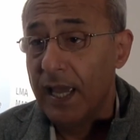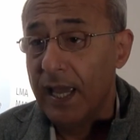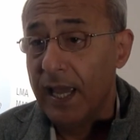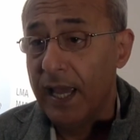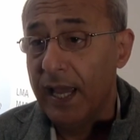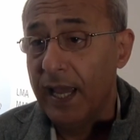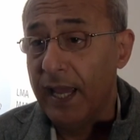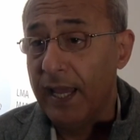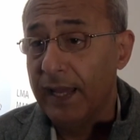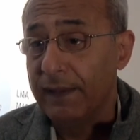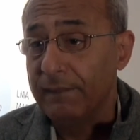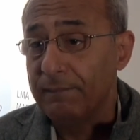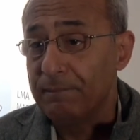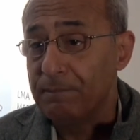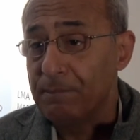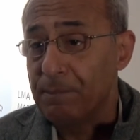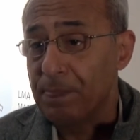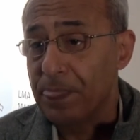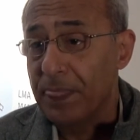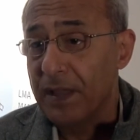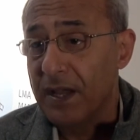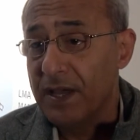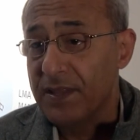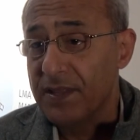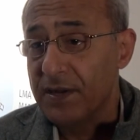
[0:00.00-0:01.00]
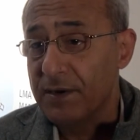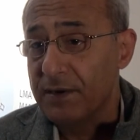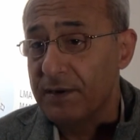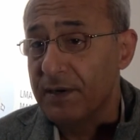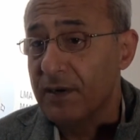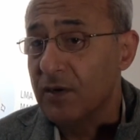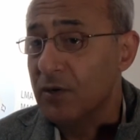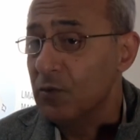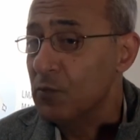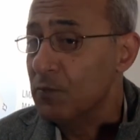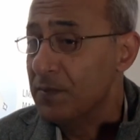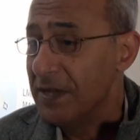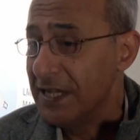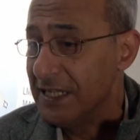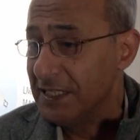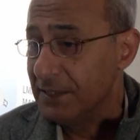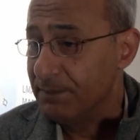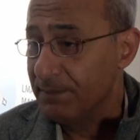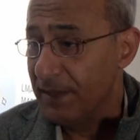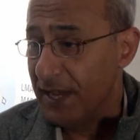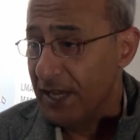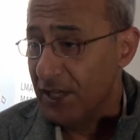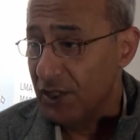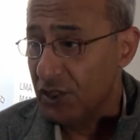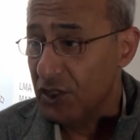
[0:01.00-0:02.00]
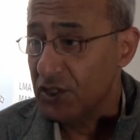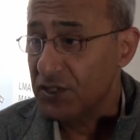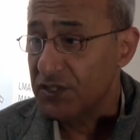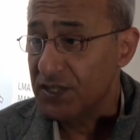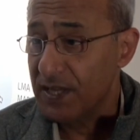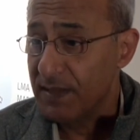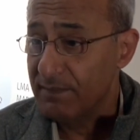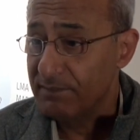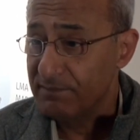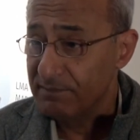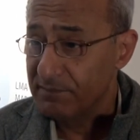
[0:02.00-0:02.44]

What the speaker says: And other obese patients,